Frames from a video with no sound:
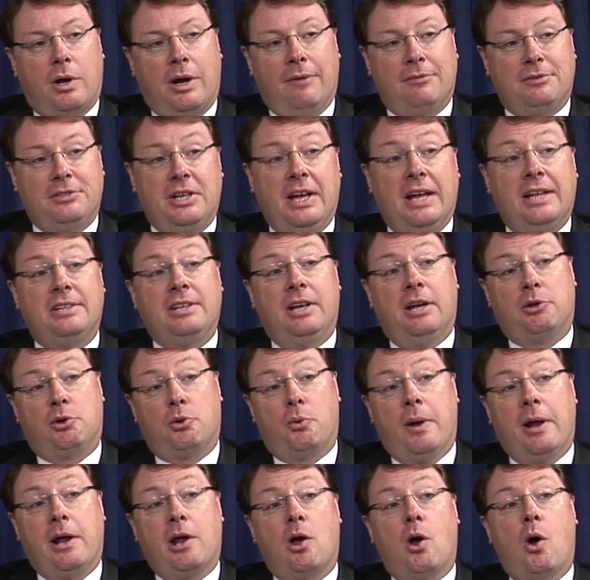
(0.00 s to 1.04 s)
have Santa at the
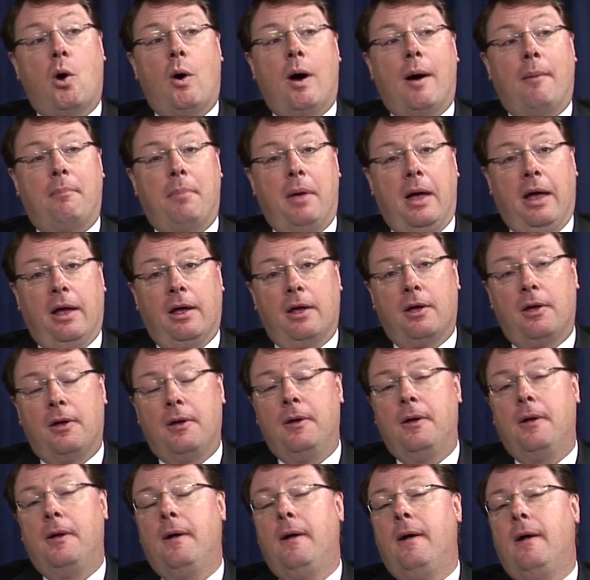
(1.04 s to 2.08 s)
Reading Co-op Bank.
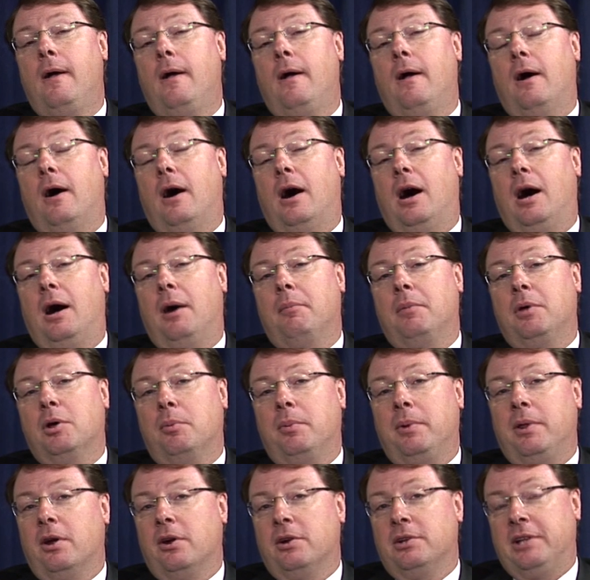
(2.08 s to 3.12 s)
He'll
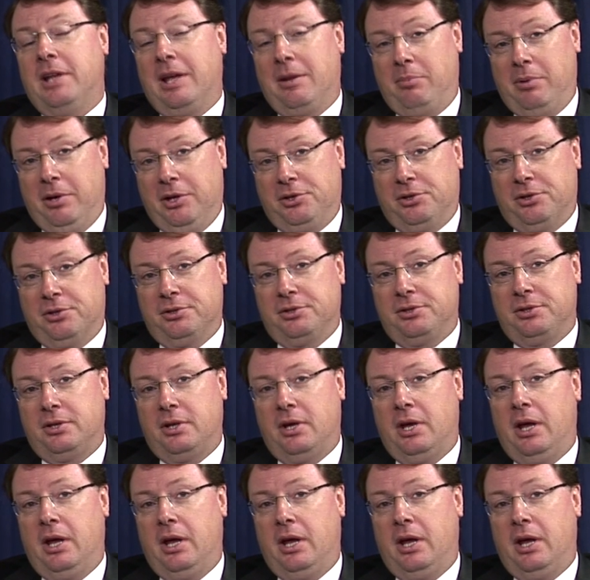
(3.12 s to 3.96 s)
be there to take pictures,